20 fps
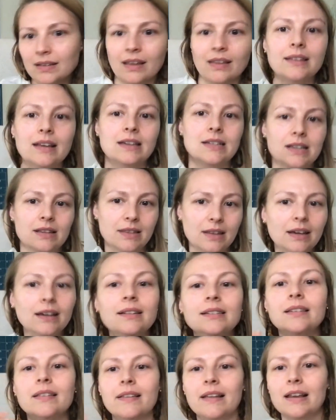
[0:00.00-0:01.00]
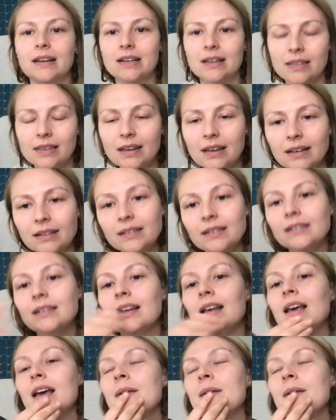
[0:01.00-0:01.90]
then they did this and they did this.